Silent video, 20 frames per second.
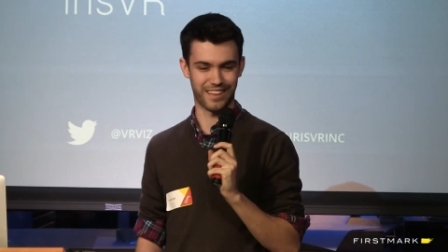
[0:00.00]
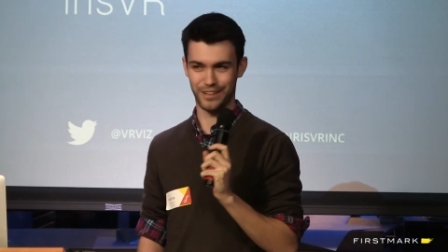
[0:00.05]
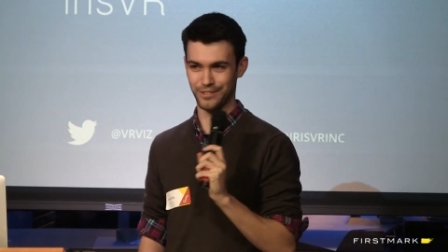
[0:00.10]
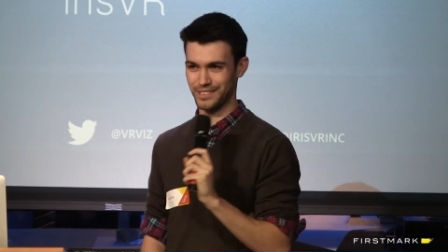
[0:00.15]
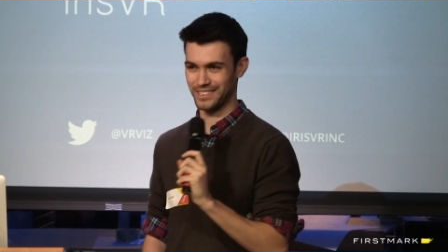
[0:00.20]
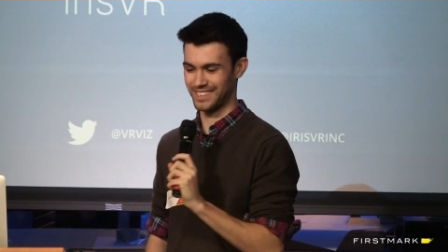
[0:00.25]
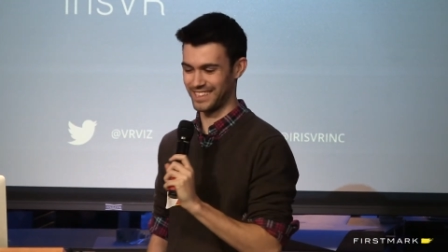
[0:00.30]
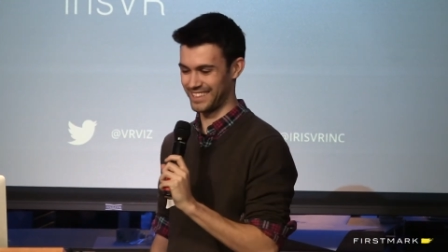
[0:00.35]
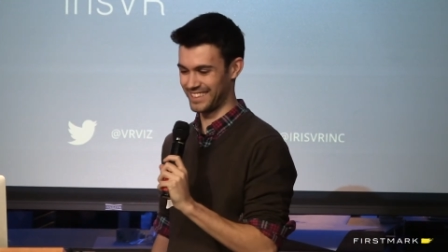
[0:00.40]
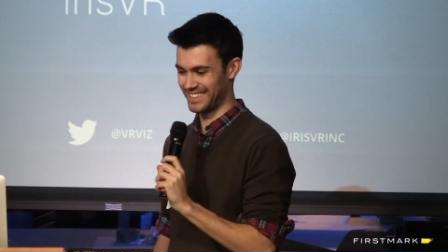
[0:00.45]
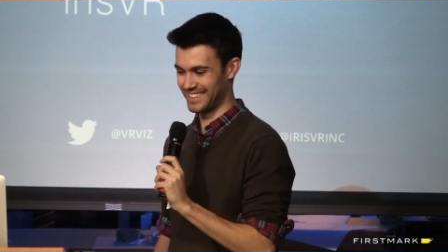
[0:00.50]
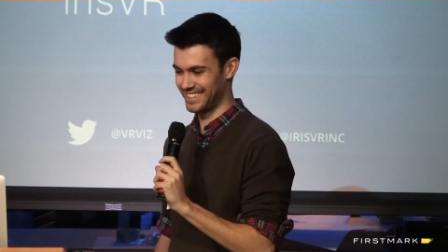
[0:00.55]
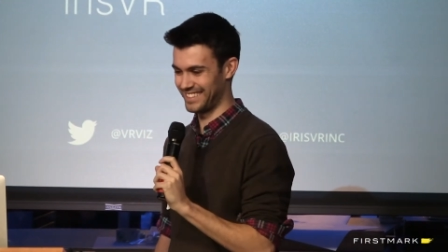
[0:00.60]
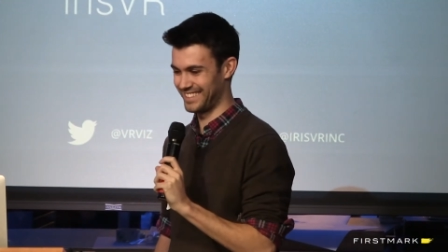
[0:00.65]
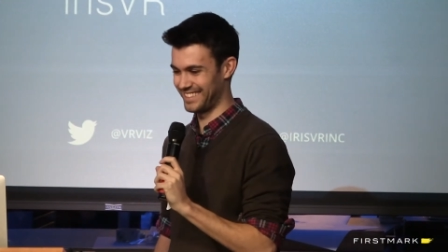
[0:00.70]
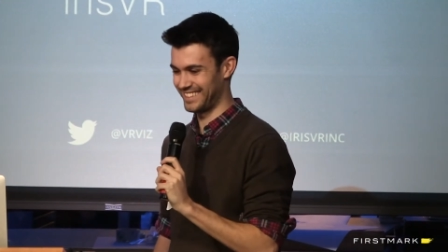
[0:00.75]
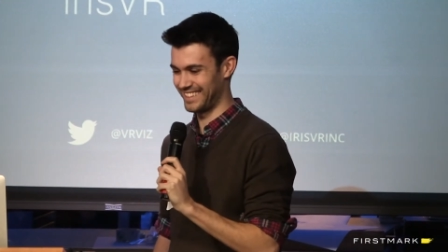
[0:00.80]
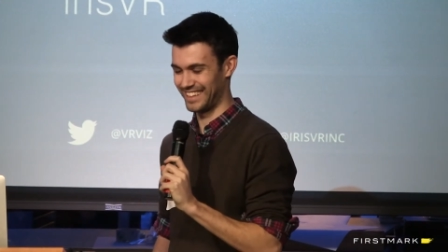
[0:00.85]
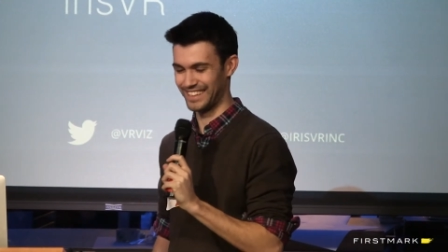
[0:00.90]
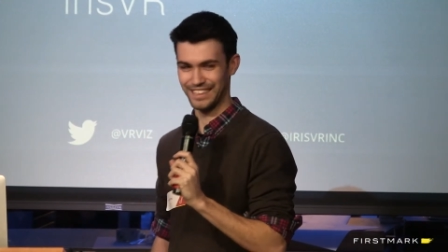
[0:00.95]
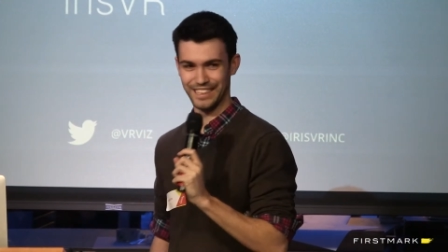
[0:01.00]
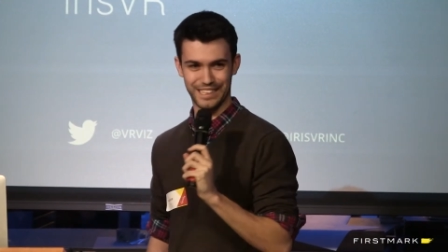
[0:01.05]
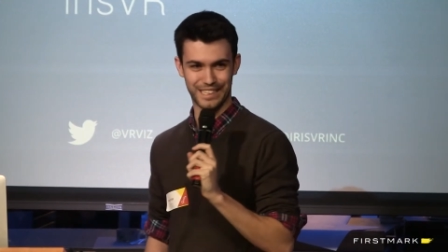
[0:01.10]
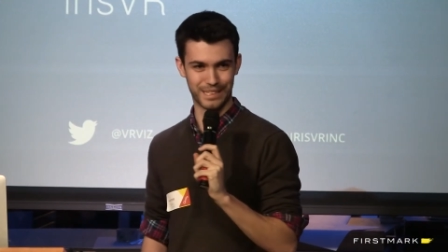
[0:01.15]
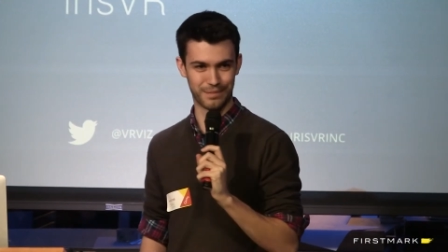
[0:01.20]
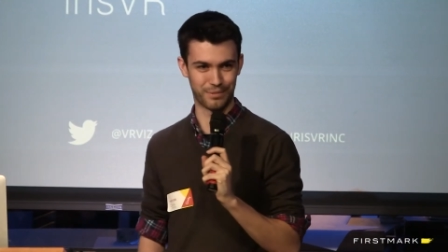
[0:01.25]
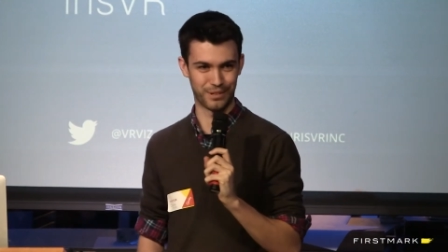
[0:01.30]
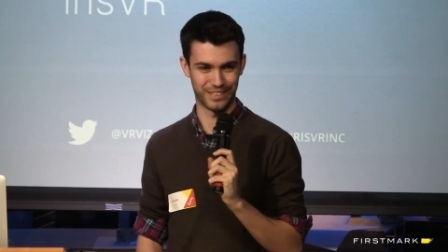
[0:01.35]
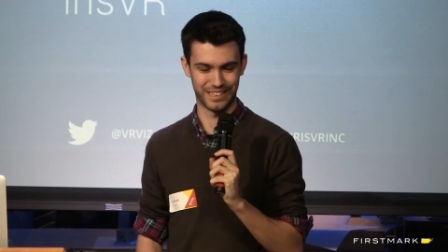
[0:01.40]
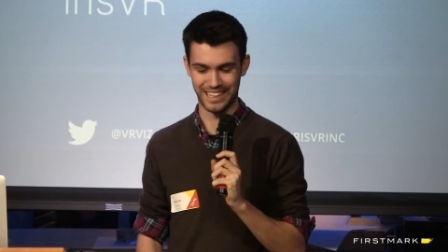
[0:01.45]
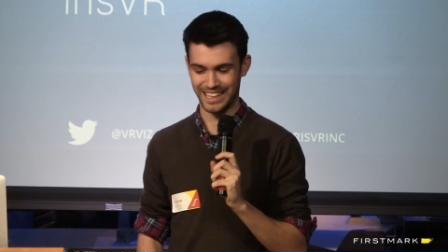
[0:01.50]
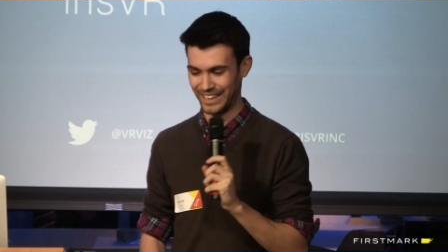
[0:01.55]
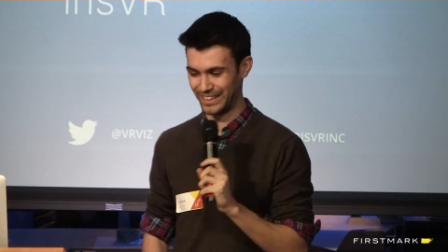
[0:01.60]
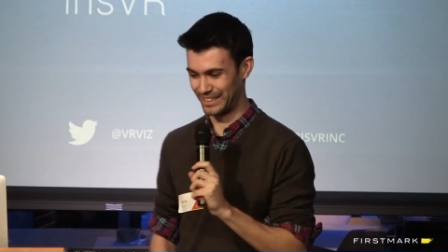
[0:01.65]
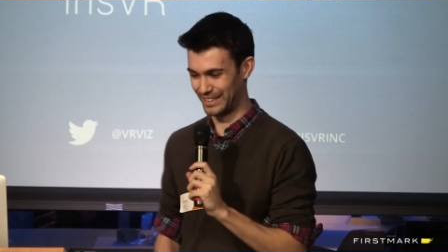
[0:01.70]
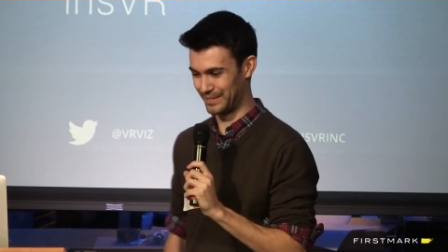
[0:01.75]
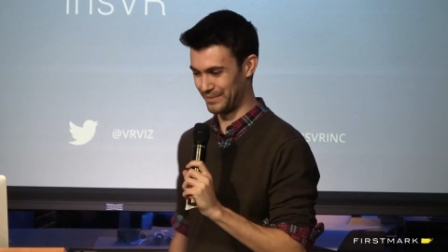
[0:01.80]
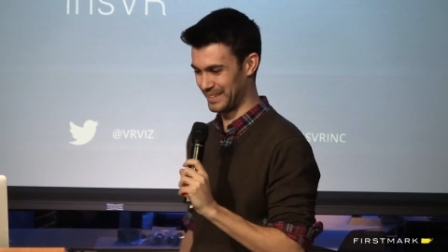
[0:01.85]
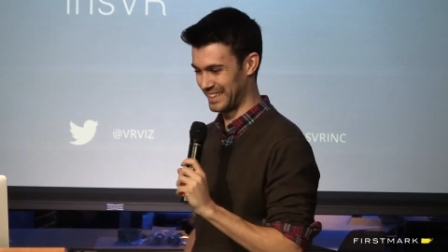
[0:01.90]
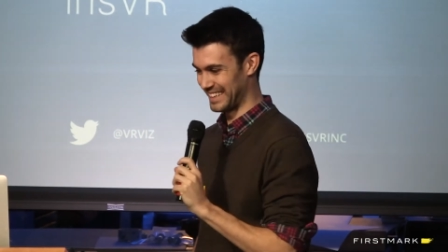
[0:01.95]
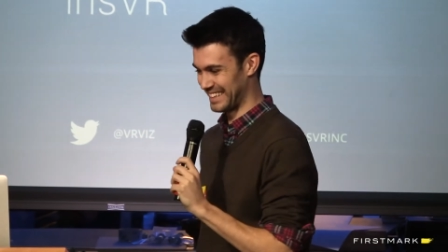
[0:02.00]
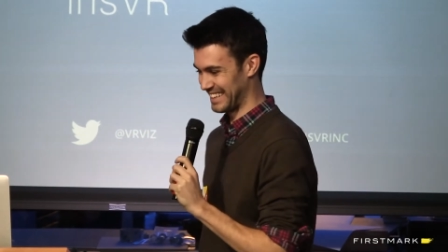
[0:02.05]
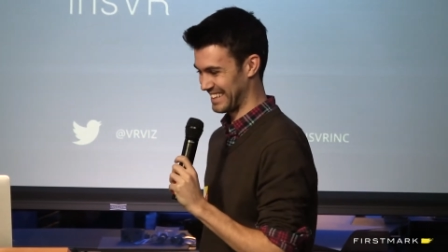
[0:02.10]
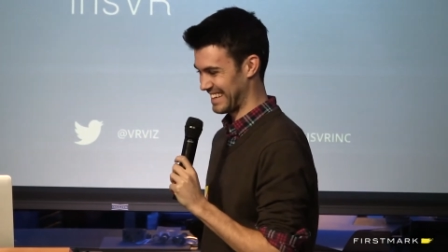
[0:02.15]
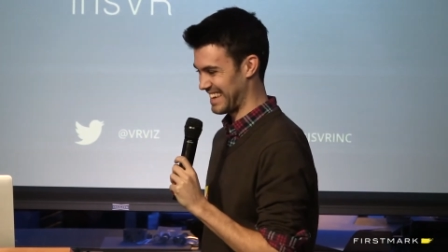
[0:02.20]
That was taken. I like to point that out in the beginning.